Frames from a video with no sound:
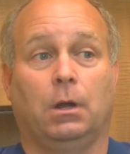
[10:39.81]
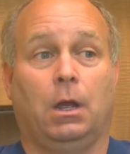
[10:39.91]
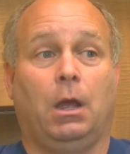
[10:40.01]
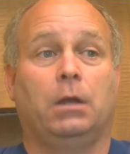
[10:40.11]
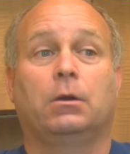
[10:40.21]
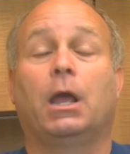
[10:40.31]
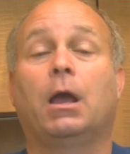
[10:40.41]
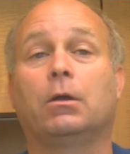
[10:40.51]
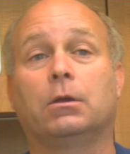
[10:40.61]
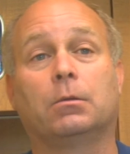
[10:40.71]
I don't know
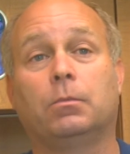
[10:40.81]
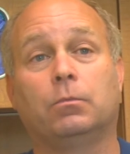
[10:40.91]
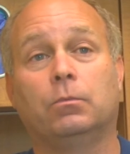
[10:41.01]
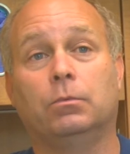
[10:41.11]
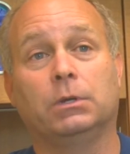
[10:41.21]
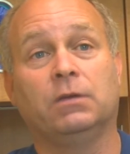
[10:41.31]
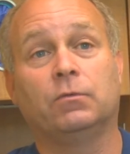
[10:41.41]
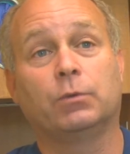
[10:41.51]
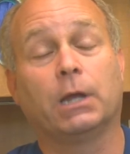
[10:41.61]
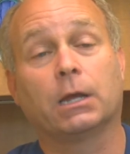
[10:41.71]
how you could
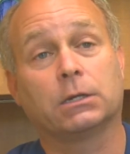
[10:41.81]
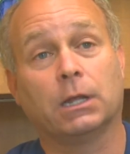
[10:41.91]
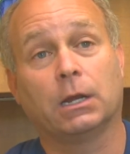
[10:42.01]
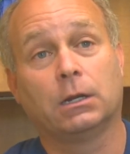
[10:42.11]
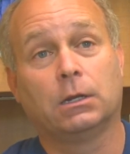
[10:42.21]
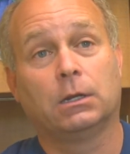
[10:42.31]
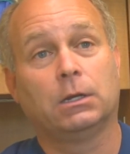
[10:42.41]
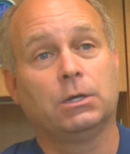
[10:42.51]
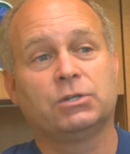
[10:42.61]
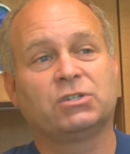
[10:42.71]
even react to that.
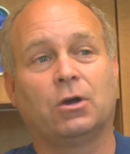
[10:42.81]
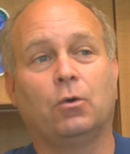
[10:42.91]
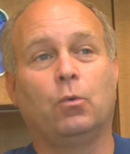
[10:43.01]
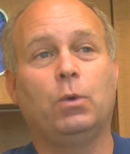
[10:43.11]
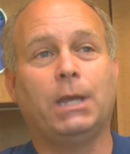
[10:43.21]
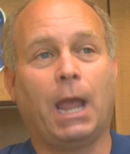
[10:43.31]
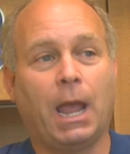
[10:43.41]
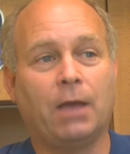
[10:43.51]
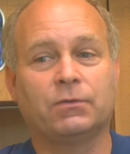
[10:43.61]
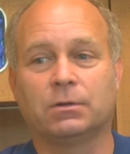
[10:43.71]
So we
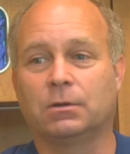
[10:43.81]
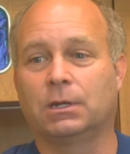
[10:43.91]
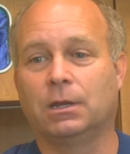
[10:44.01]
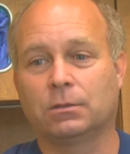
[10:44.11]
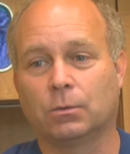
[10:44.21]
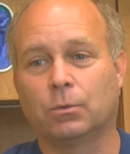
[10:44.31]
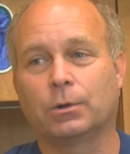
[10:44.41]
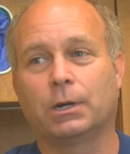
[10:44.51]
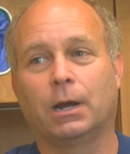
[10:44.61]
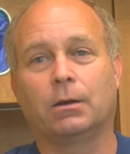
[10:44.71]
have to get the
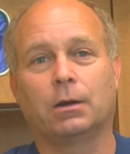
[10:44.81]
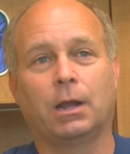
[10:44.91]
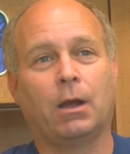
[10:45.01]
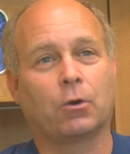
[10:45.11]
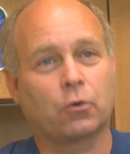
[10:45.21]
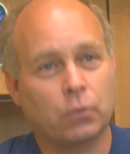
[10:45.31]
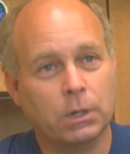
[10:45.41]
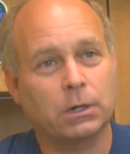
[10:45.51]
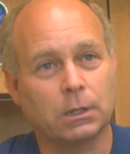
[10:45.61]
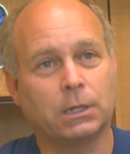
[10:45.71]
word out how
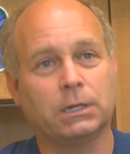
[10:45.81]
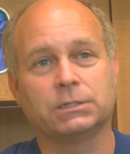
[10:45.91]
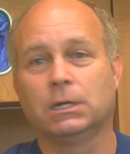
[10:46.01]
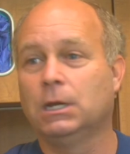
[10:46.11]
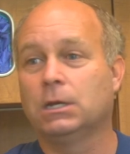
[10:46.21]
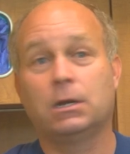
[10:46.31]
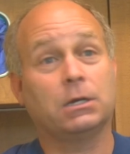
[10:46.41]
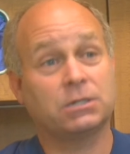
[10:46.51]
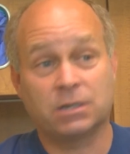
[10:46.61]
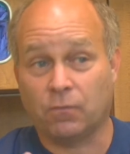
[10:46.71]
critical it is to
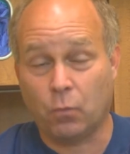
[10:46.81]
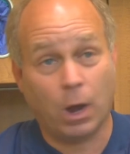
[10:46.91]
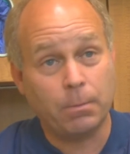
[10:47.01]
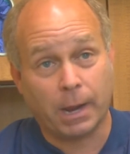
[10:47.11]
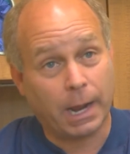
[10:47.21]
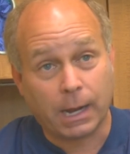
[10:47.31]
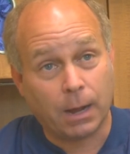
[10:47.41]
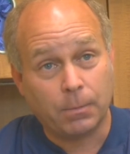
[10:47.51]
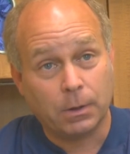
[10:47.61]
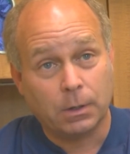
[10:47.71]
not just have one
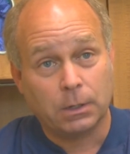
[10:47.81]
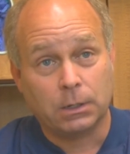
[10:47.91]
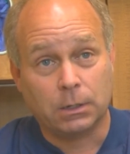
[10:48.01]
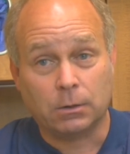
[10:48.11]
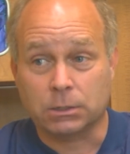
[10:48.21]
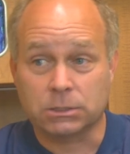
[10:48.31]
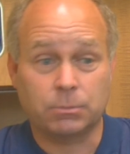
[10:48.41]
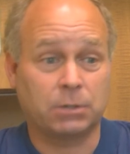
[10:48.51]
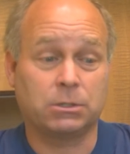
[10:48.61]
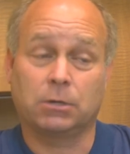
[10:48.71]
backup, you know, because
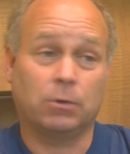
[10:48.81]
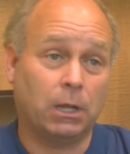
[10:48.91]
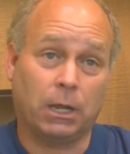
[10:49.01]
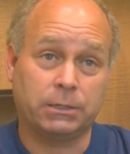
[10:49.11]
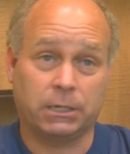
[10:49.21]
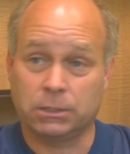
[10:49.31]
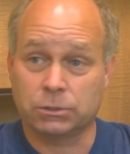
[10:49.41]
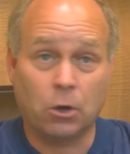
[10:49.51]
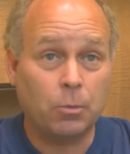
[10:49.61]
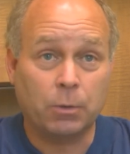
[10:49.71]
sometimes you think, well, I'll take
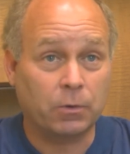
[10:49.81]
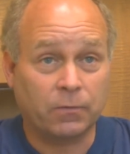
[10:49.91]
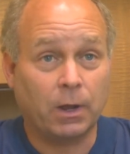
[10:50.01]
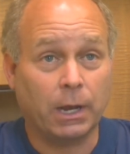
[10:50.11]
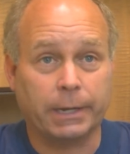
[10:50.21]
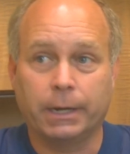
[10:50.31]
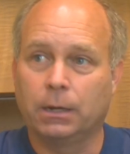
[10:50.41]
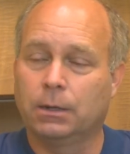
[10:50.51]
this home and we're fine.